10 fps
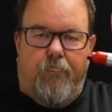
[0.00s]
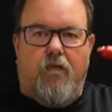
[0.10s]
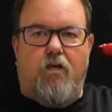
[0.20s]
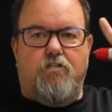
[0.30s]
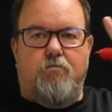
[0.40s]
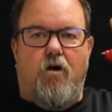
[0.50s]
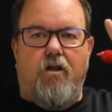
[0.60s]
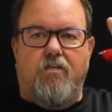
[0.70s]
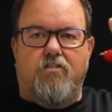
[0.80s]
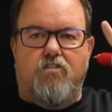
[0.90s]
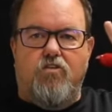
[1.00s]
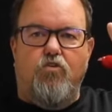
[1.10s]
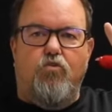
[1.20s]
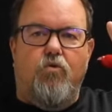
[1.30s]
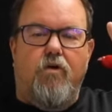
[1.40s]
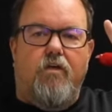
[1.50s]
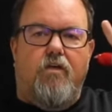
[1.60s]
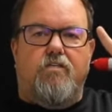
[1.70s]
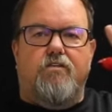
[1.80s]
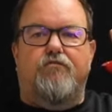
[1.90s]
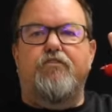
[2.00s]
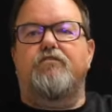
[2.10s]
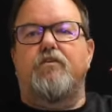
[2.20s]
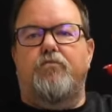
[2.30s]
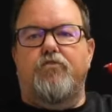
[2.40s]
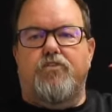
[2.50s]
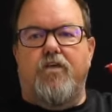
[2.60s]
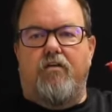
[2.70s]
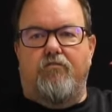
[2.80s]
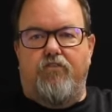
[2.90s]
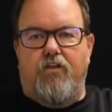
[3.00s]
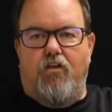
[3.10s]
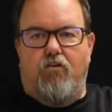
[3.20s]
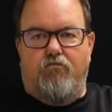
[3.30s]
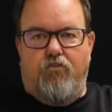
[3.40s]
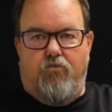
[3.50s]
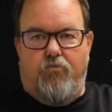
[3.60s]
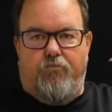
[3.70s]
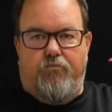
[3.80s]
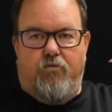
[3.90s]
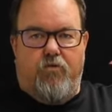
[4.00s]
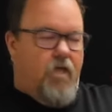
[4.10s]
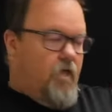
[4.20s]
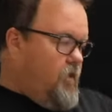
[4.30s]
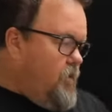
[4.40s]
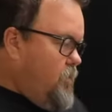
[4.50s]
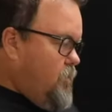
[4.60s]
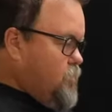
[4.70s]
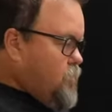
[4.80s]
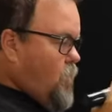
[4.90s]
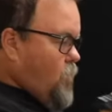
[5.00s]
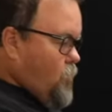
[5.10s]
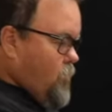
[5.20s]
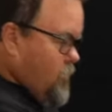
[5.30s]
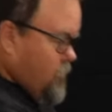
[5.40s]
Custom audience 2 is a 50% video view. Okay? So